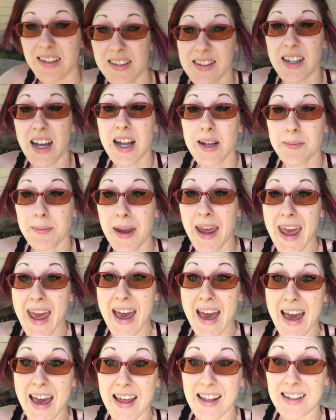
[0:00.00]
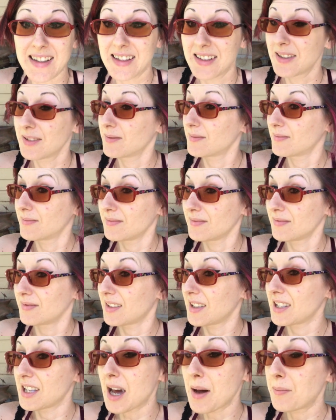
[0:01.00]
Not bad.
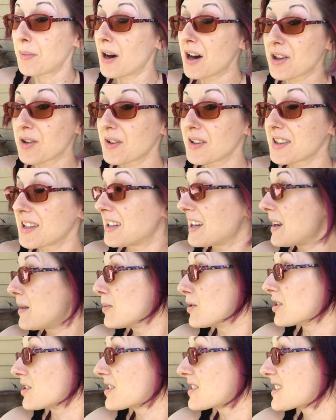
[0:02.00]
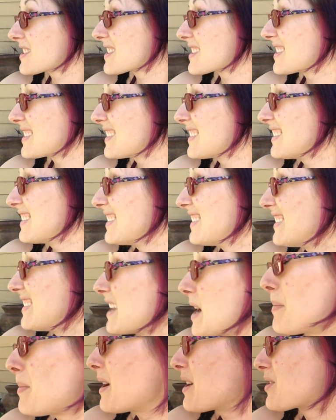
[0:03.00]
Not bothering the neighbors.
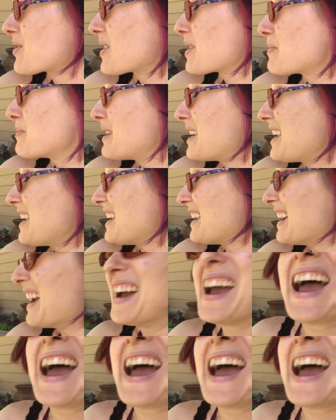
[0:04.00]
Not bothering me.